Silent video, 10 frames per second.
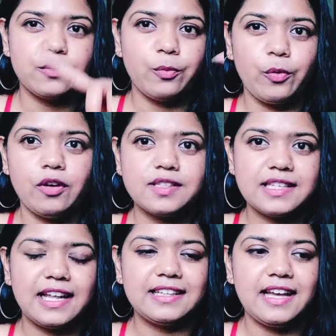It
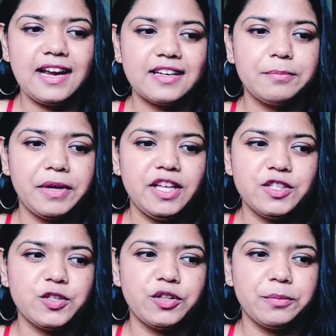works like that. It
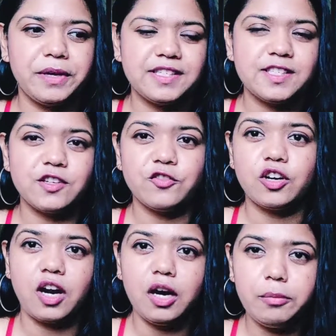pays you on the basis of
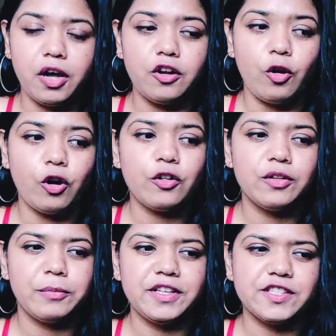your karma, not
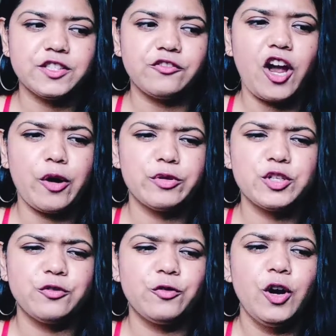on the basis of how
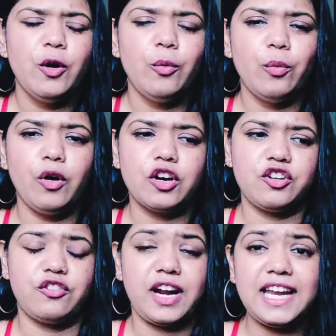much you've
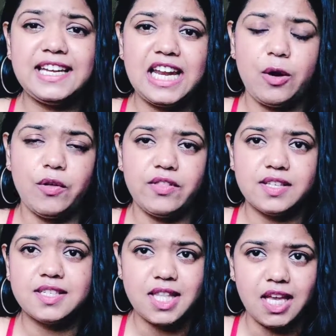worked right now on
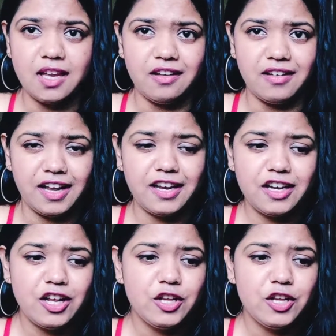this thing, right?